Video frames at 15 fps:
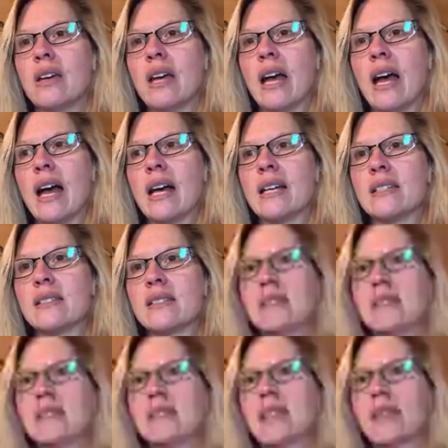as
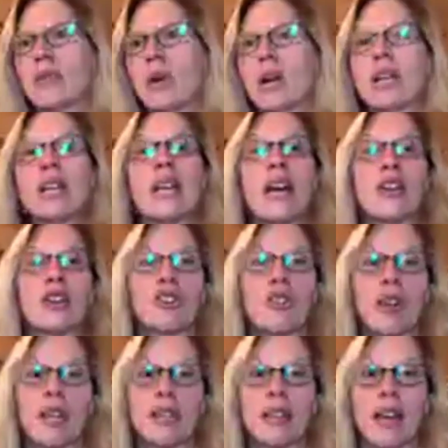walking out a
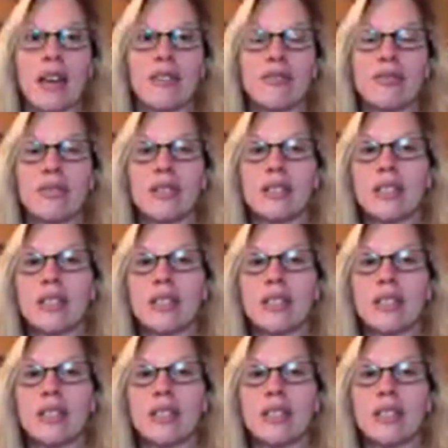grand life.